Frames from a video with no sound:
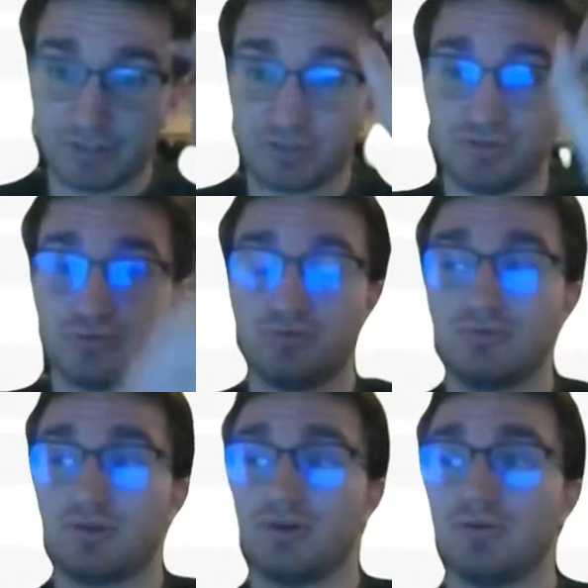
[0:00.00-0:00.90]

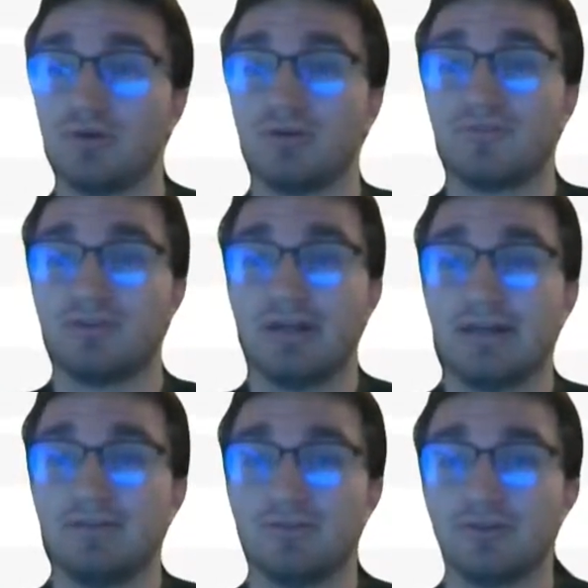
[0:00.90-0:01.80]
to go over
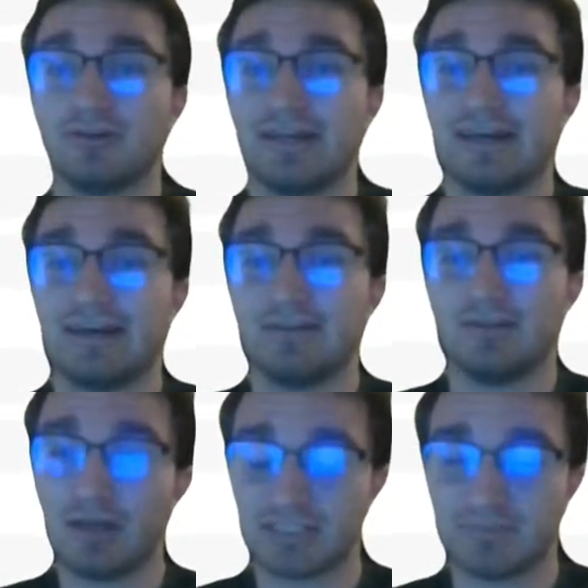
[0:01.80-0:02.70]
and look at
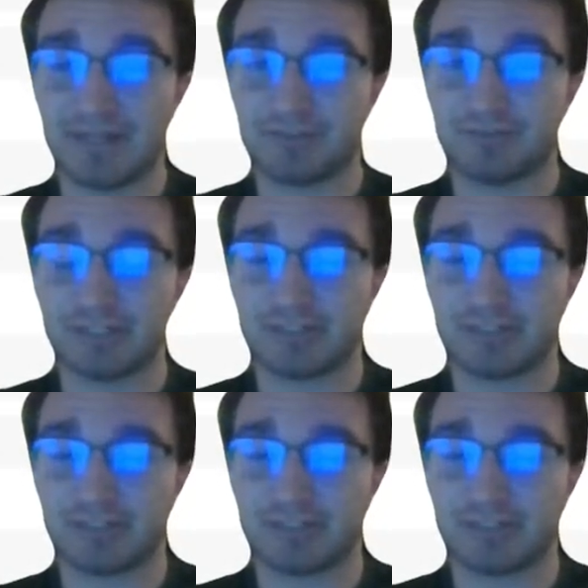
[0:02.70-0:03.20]
loss metric.